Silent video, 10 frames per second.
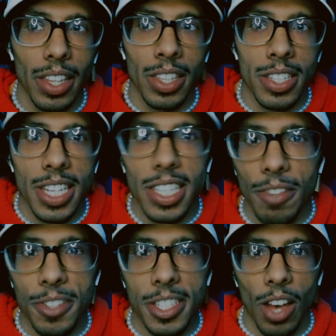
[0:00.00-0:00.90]
the sense
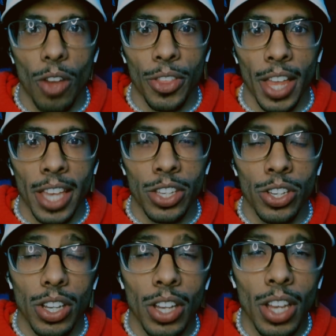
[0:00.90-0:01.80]
of self like
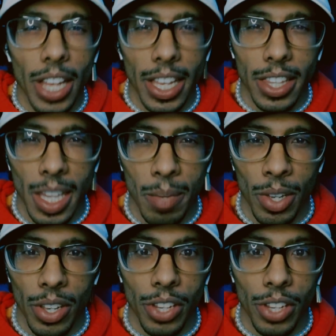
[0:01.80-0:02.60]
you like them they're,